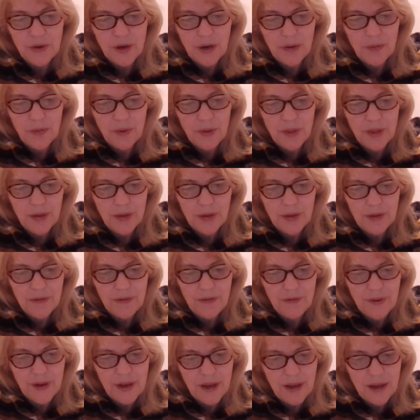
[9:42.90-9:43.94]
on without
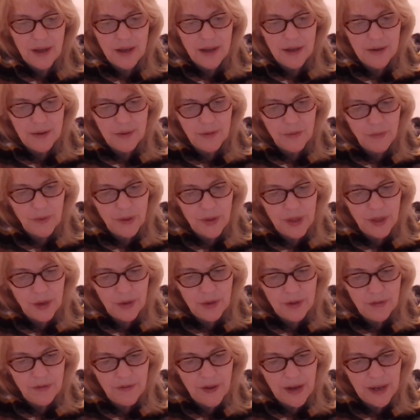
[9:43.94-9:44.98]

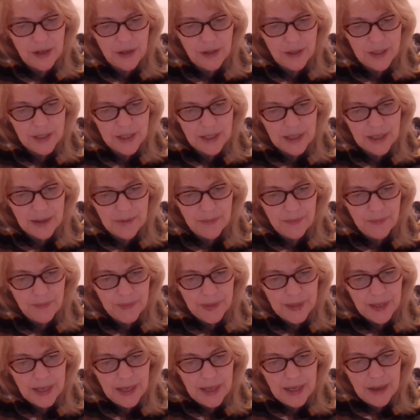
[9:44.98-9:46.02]
the faculty.
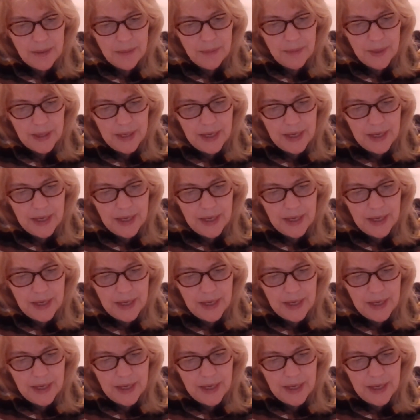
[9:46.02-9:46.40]
But